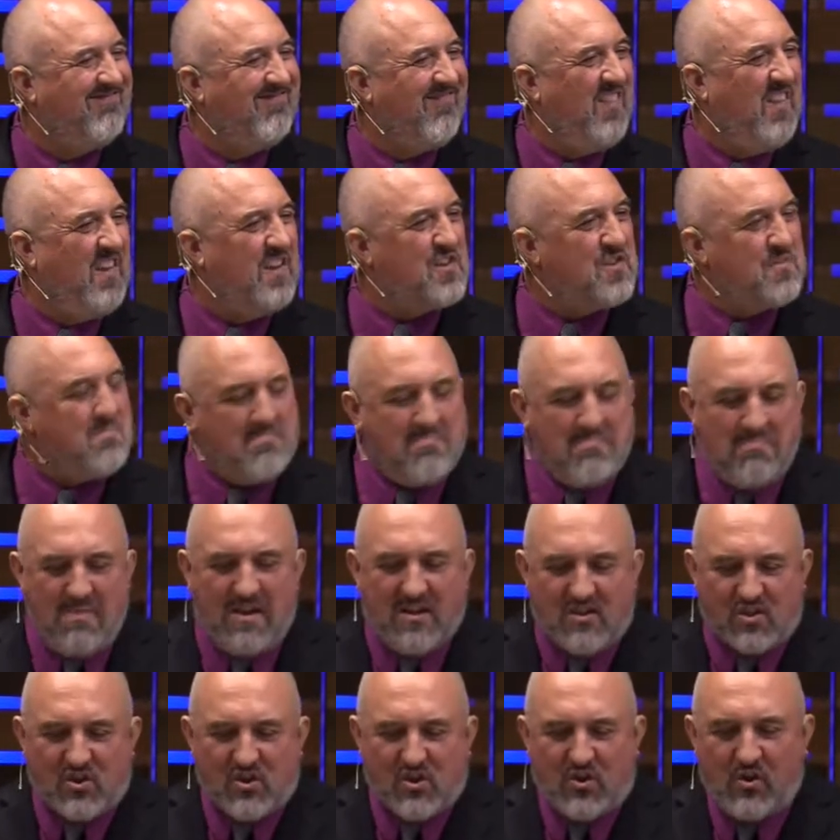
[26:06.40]
This
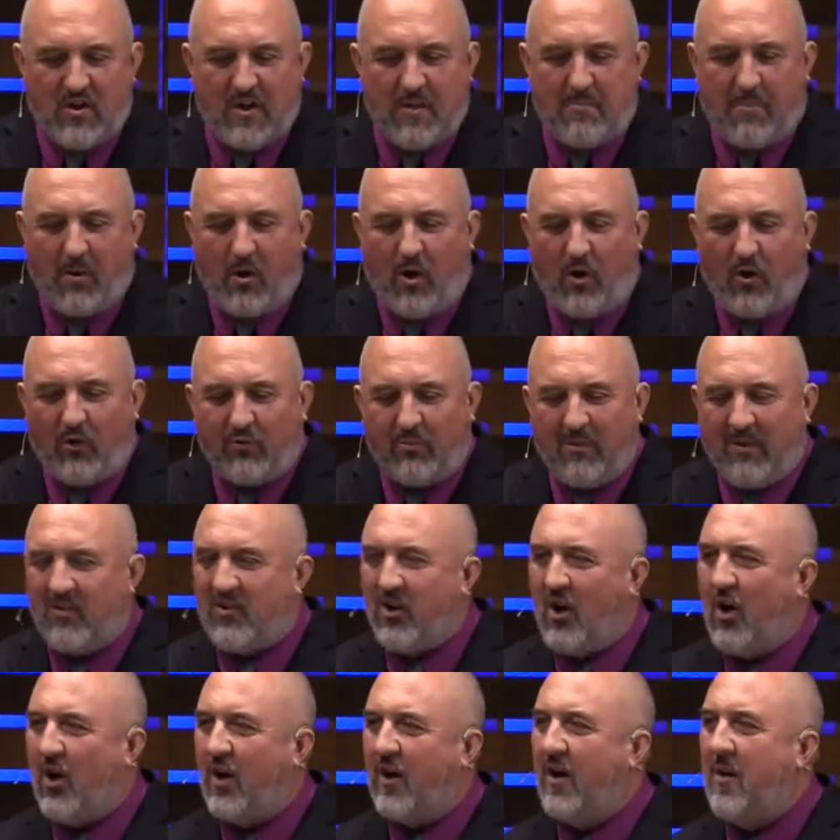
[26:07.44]
mystery Paul's been
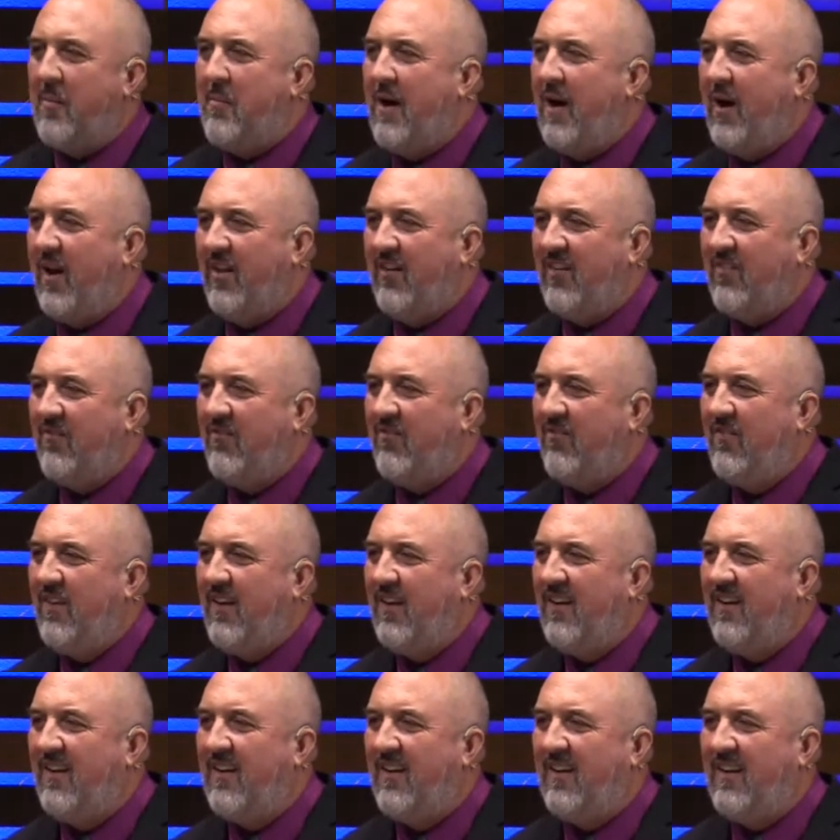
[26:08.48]
talking about in,
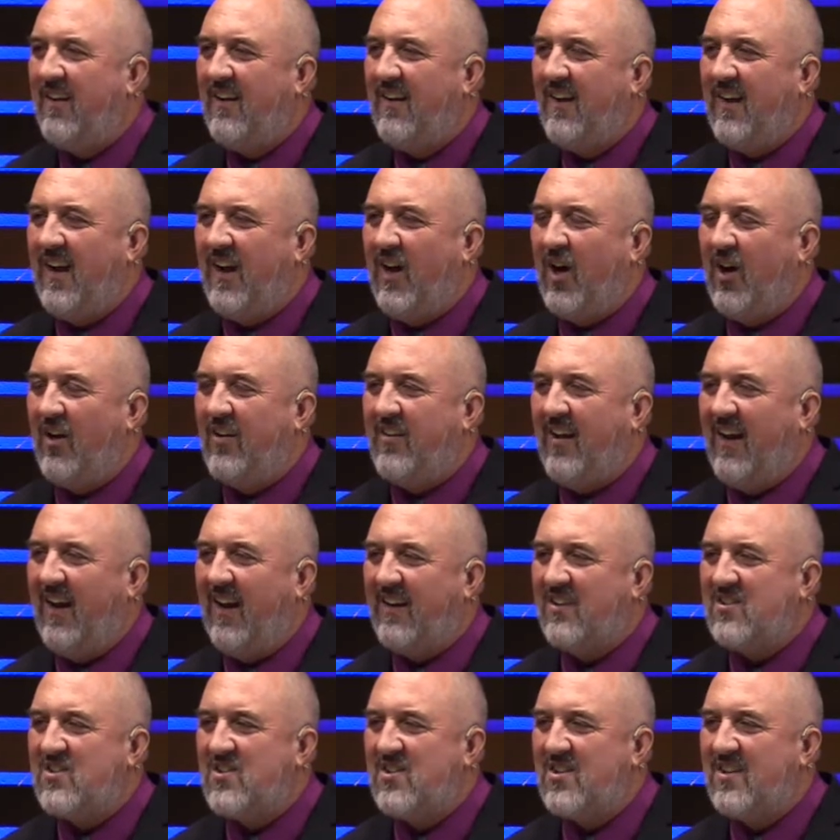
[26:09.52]
in our
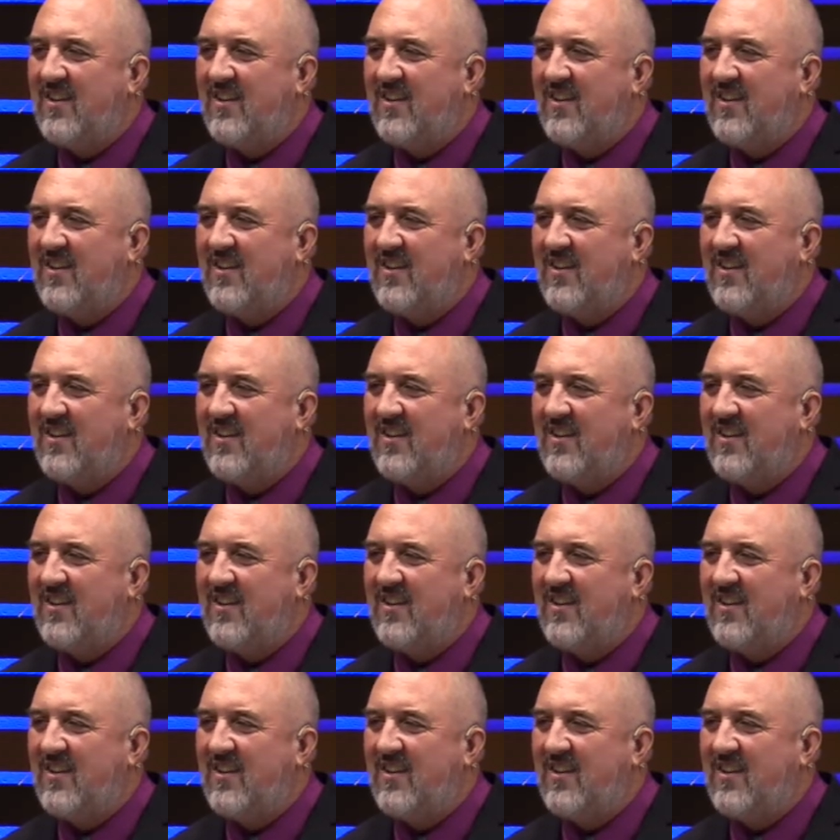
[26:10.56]
text.